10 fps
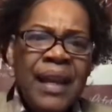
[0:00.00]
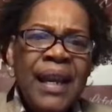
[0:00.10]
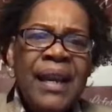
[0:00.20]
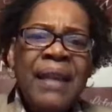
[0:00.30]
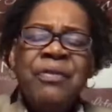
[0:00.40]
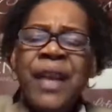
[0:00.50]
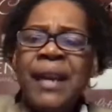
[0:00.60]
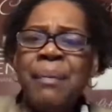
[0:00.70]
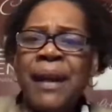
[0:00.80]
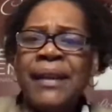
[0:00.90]
And I
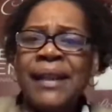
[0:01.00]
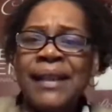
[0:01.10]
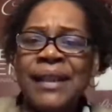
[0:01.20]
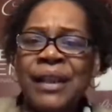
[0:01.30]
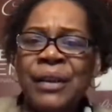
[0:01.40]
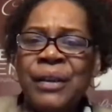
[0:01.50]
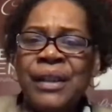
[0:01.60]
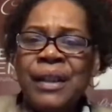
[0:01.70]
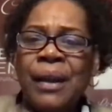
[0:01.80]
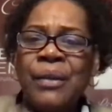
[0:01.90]
thank my cousin
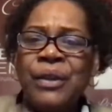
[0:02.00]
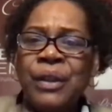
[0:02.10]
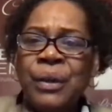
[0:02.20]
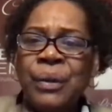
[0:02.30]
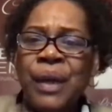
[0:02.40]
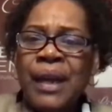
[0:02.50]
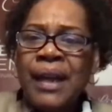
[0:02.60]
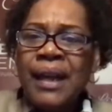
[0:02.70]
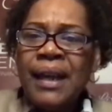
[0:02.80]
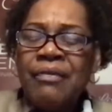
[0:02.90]
Ernest also
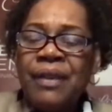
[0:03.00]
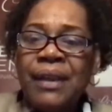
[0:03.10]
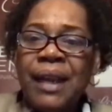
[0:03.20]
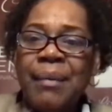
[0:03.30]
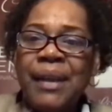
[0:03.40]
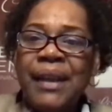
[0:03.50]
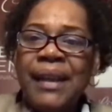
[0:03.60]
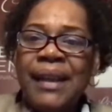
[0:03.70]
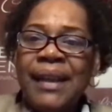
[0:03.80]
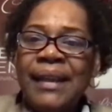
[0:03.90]
uh, for coming
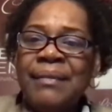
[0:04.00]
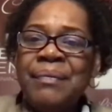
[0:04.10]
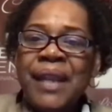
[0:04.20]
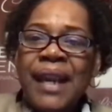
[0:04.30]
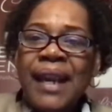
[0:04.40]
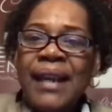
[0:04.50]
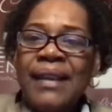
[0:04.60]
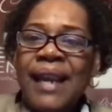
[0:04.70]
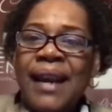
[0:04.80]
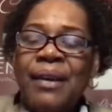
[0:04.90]
in.
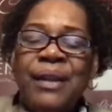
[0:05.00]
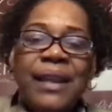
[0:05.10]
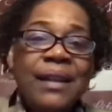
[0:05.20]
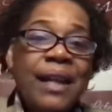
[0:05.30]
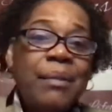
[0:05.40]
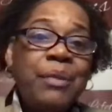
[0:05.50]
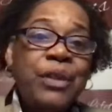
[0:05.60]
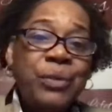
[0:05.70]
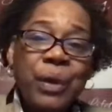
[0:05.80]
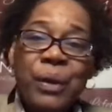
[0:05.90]
And now here come
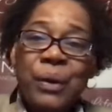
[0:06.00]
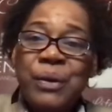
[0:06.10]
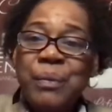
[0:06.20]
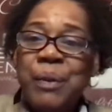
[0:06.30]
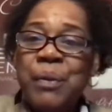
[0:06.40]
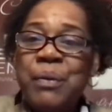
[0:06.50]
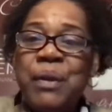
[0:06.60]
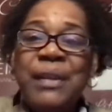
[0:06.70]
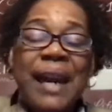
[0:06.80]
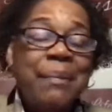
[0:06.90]
the trolls, but we
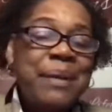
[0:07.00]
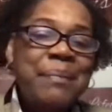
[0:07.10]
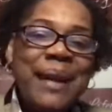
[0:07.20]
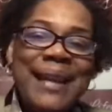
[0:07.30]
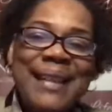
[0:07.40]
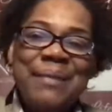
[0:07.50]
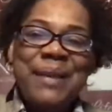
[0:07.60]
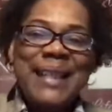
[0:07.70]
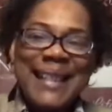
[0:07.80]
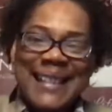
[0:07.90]
will not be paying them
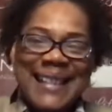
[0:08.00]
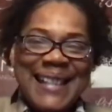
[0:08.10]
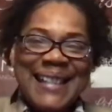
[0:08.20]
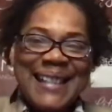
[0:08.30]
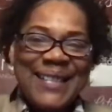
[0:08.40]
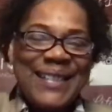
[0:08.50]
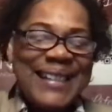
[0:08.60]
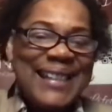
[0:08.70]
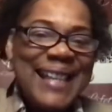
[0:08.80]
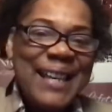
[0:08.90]
any attention on
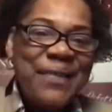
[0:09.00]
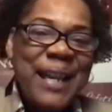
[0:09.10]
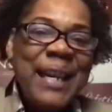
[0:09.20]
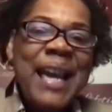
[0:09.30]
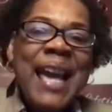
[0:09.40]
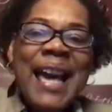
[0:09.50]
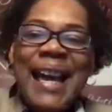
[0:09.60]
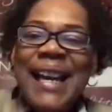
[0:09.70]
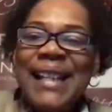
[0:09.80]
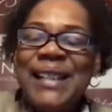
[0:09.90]
this evening.
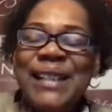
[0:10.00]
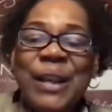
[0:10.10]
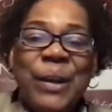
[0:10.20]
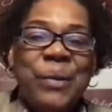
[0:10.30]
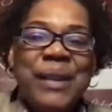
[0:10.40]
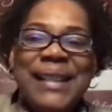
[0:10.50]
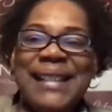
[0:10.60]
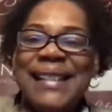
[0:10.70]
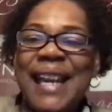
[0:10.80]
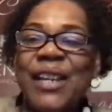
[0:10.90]
And so we
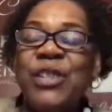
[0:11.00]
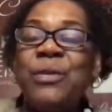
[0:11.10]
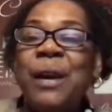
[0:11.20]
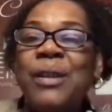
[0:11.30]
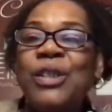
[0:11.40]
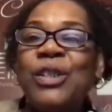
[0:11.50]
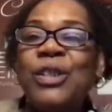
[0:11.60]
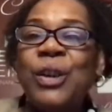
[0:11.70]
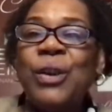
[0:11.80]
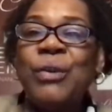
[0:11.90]
just thank you all
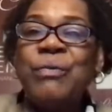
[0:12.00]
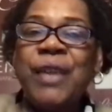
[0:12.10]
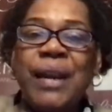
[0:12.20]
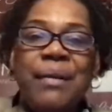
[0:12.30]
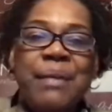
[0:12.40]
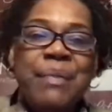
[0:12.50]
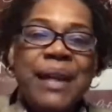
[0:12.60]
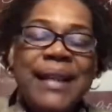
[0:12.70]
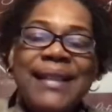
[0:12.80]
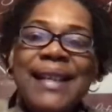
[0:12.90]
so very
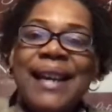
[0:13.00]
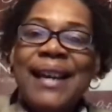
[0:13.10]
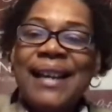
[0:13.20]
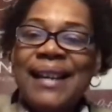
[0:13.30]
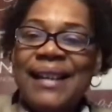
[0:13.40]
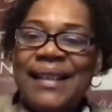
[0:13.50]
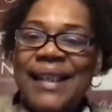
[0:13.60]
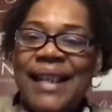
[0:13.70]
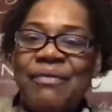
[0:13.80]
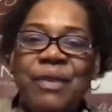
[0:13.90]
much uh,
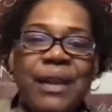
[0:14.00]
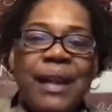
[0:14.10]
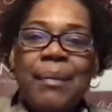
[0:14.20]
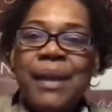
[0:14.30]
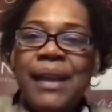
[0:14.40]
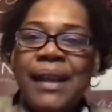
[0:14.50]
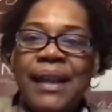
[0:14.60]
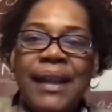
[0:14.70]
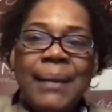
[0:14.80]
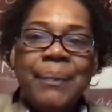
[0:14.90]
again for coming
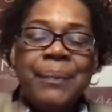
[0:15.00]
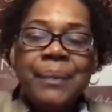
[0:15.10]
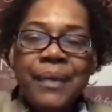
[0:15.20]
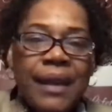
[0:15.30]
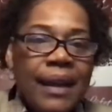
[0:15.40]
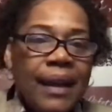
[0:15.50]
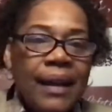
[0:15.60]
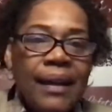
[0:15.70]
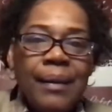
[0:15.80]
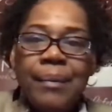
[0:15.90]
in
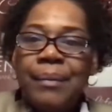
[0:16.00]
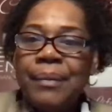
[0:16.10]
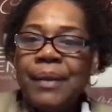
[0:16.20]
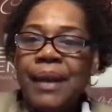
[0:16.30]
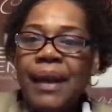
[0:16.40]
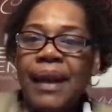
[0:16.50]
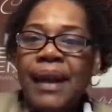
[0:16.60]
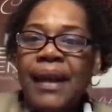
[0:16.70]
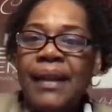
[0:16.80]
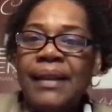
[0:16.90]
um,
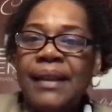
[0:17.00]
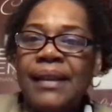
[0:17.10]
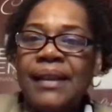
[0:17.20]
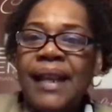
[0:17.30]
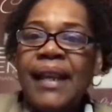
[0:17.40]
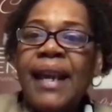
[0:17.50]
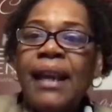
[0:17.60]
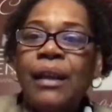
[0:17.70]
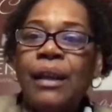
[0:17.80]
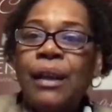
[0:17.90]
and uh, saying
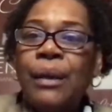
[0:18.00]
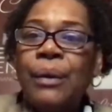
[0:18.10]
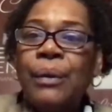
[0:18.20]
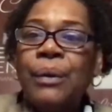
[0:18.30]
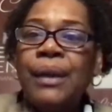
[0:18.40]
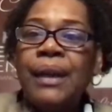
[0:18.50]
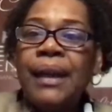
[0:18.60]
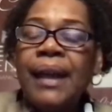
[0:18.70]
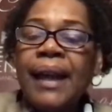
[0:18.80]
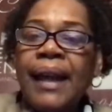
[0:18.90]
hello
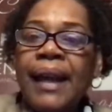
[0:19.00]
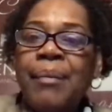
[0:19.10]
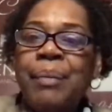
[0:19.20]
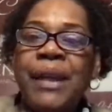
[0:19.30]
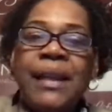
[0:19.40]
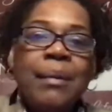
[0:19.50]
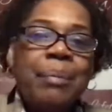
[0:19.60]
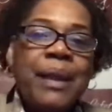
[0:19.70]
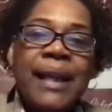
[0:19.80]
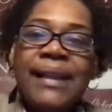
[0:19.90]
and being a
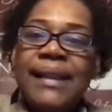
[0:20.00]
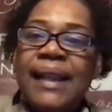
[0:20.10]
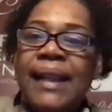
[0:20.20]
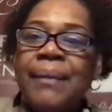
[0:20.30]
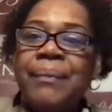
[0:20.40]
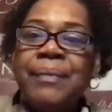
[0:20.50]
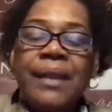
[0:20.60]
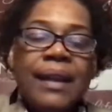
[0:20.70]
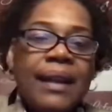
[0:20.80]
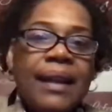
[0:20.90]
blessing
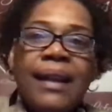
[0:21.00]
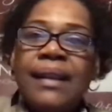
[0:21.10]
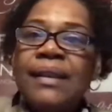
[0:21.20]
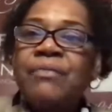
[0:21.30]
uh,